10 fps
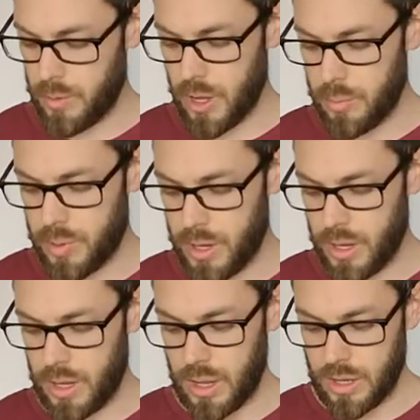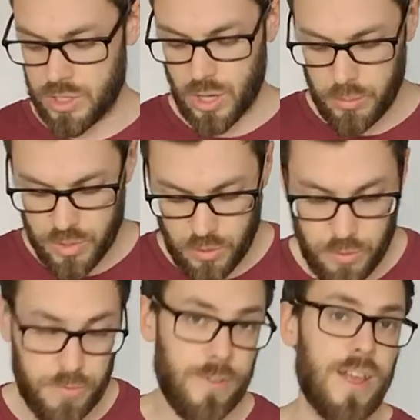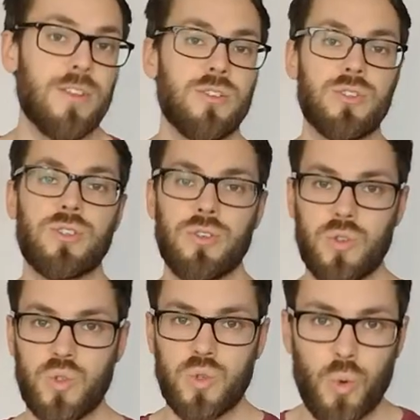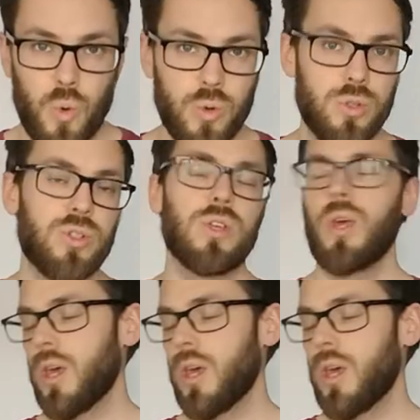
company in terms of feathers, swords.